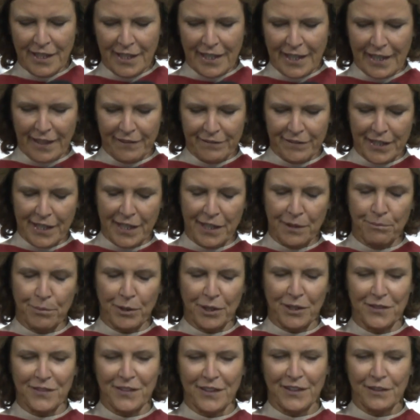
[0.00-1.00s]
of an
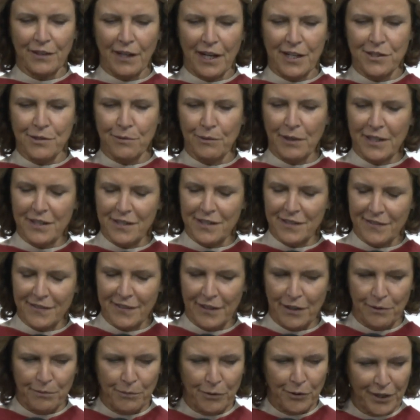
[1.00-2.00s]
in-person graduation
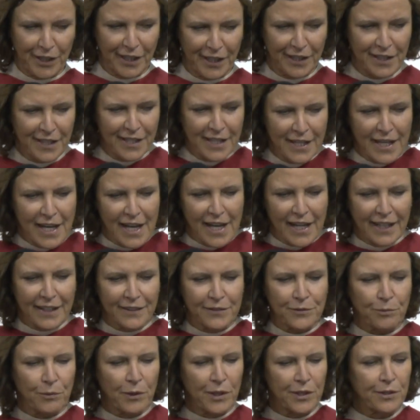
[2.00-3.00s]
ceremony.
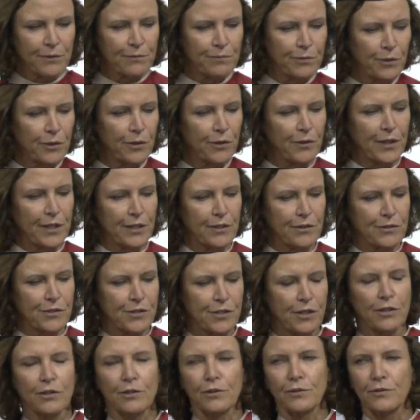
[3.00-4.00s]
It's wonderful that you
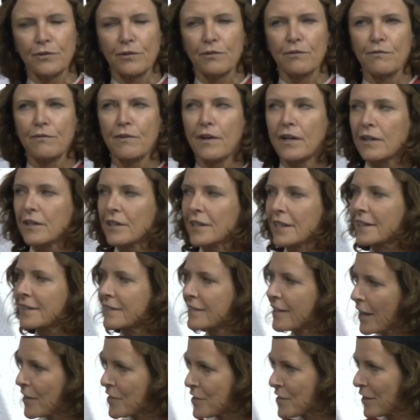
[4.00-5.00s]
chose very
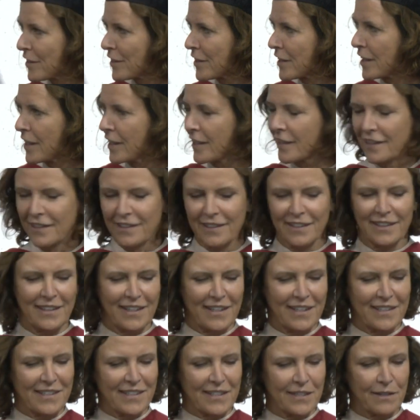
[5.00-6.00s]
intentionally
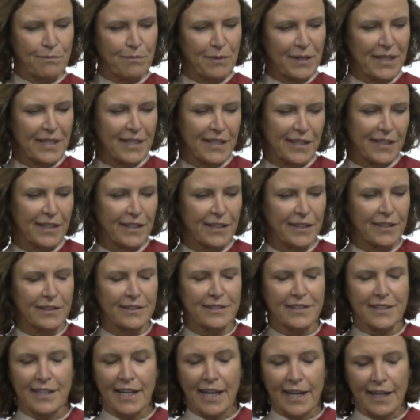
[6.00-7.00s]
to be here
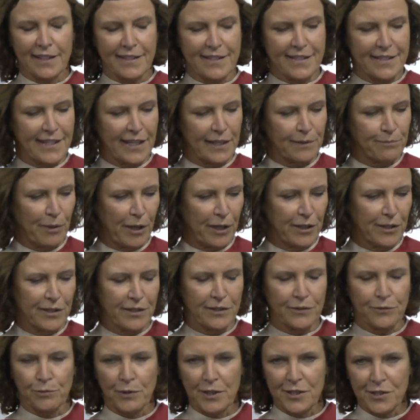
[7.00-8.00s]
today to take part of
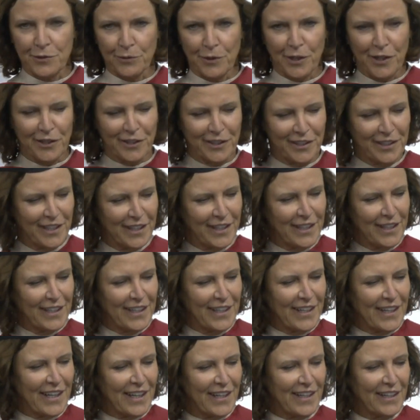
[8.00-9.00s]
this ritual.
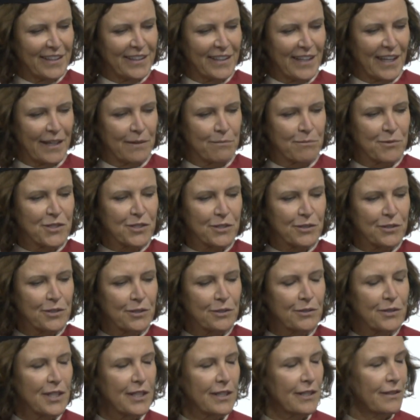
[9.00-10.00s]
And I'm sure
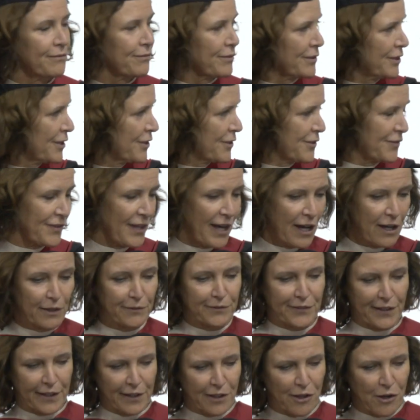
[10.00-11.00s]
you did it for
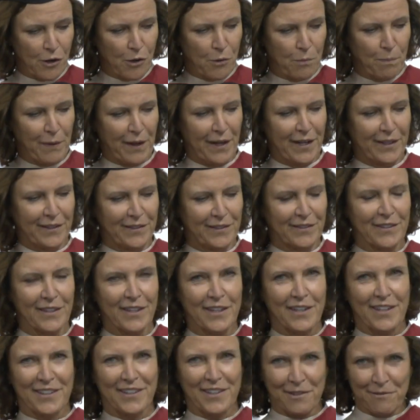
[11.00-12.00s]
yourselves, I hope, and
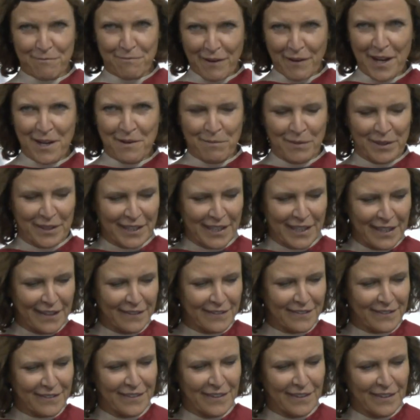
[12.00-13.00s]
your families